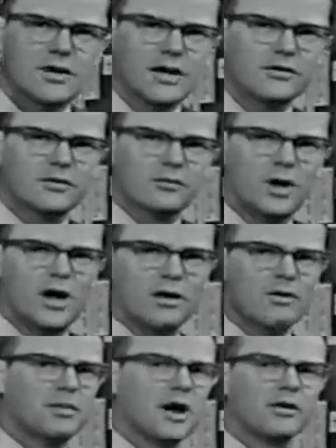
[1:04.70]
in X and Y.
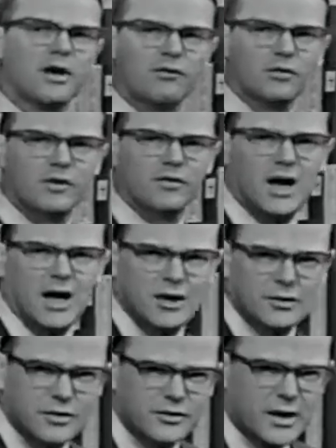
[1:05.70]
We probably never would have
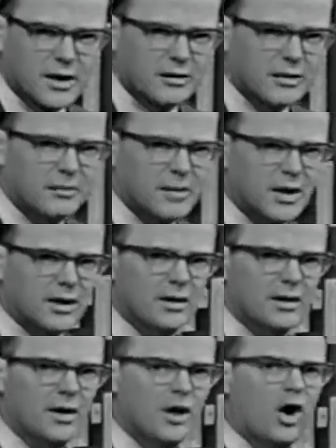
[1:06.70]
gotten to a second order model.
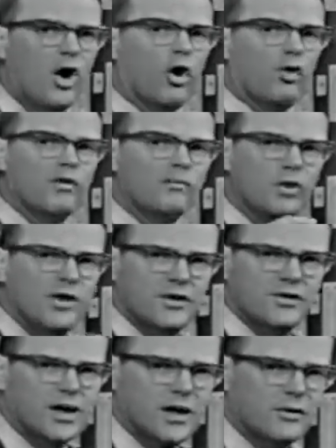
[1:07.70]
Or even with a
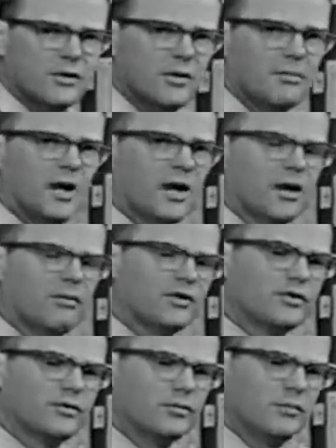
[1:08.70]
second order model, our
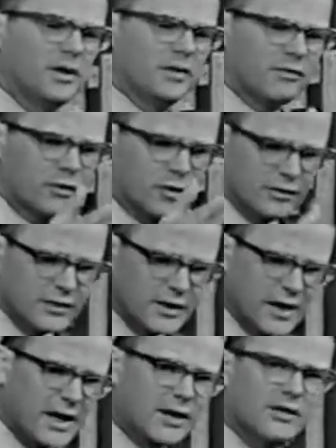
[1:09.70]
interest would be, of course, in
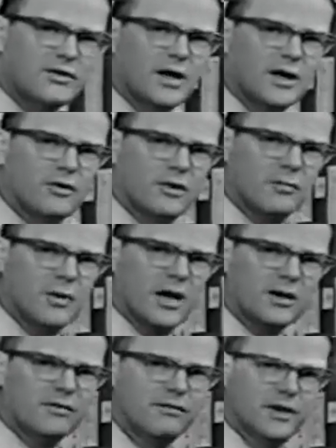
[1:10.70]
getting the second order
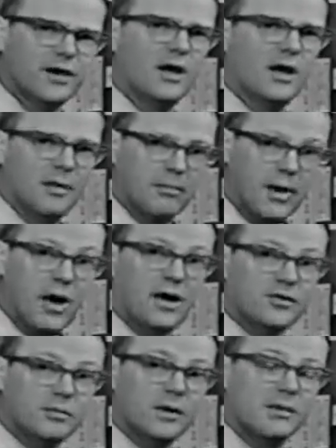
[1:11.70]
model to fit,
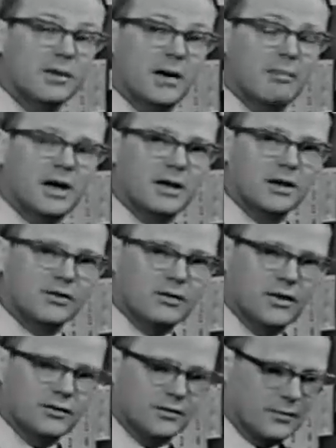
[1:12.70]
possibly by making
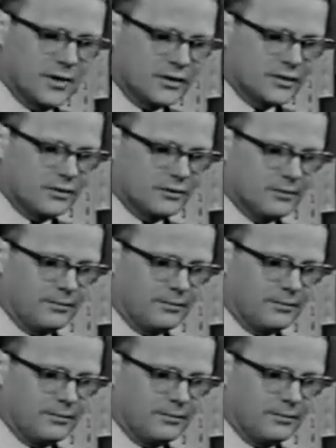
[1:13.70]
transformations.